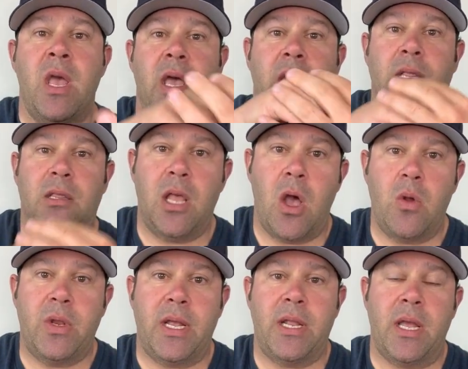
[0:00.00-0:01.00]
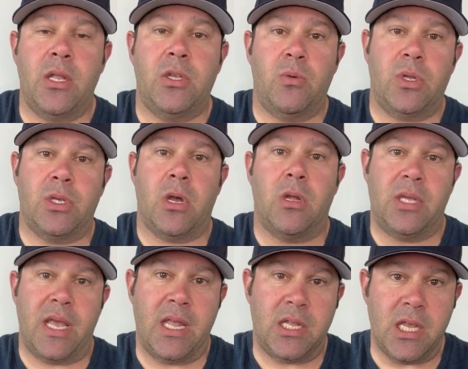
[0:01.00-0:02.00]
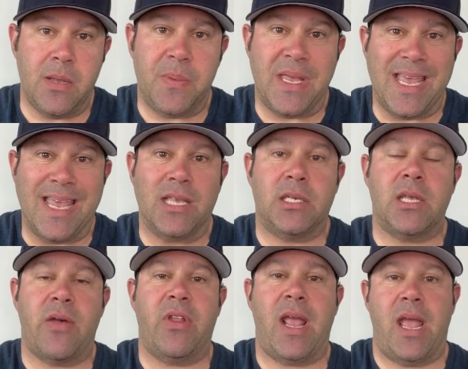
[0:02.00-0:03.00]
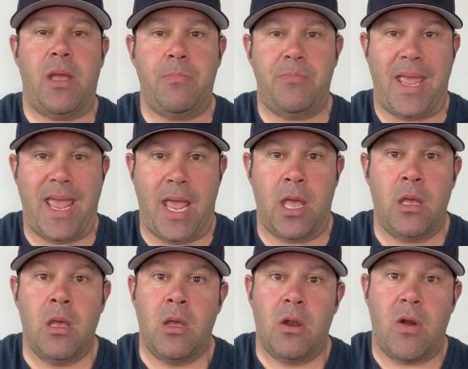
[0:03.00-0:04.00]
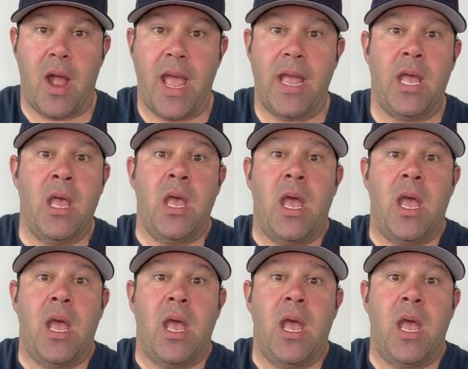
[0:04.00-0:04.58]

and loaded into what's called ATP 7A and B right?